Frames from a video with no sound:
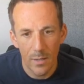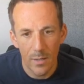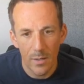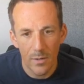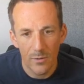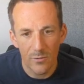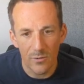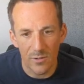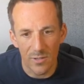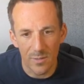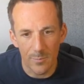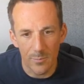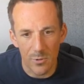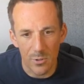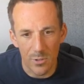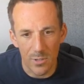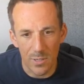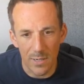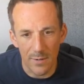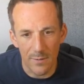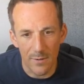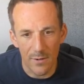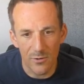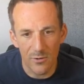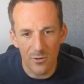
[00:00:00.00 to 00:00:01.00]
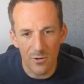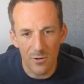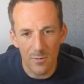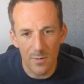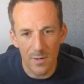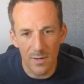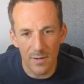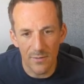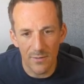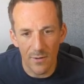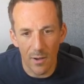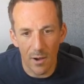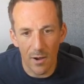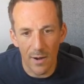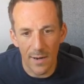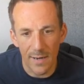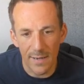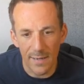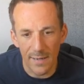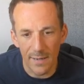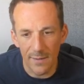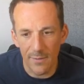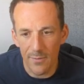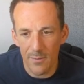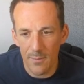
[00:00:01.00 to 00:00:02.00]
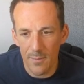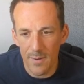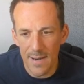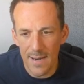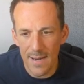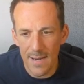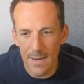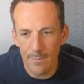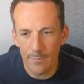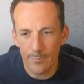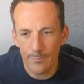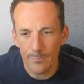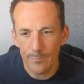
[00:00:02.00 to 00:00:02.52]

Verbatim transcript: So wcleary2 is id3.